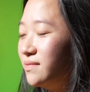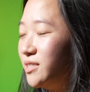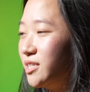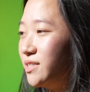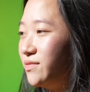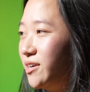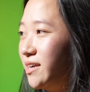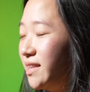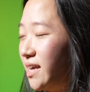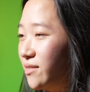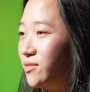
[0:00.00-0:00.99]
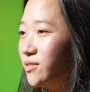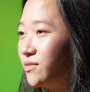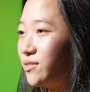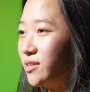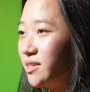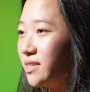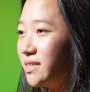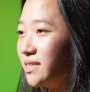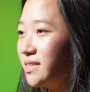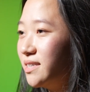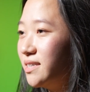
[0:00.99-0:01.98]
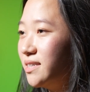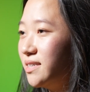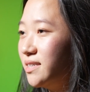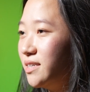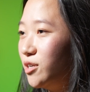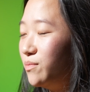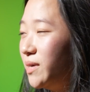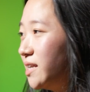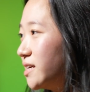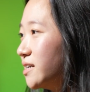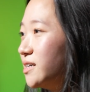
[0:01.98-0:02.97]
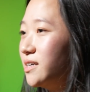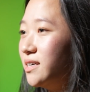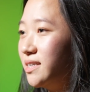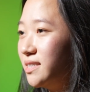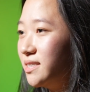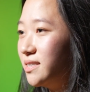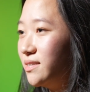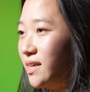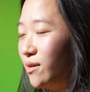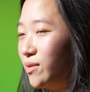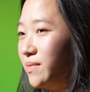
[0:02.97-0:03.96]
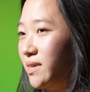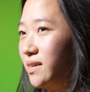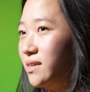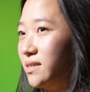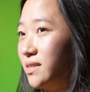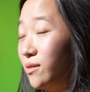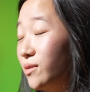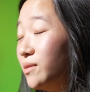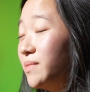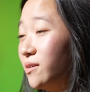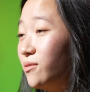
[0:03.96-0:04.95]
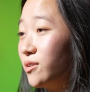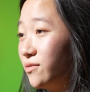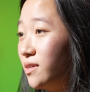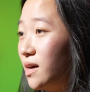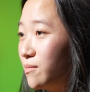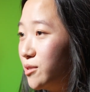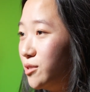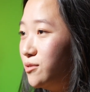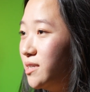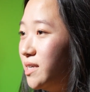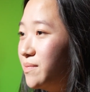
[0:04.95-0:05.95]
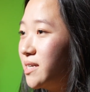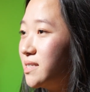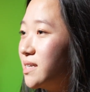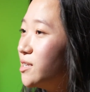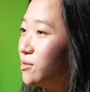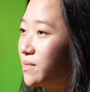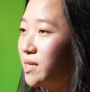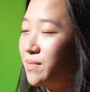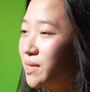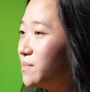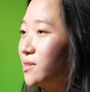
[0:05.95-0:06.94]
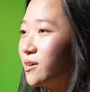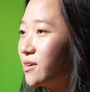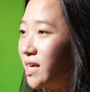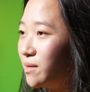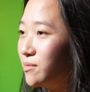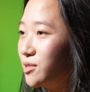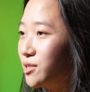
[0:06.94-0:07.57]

Just very thankful for, you know, meeting her, and that would be a wonderful opportunity, because I know many people aren't able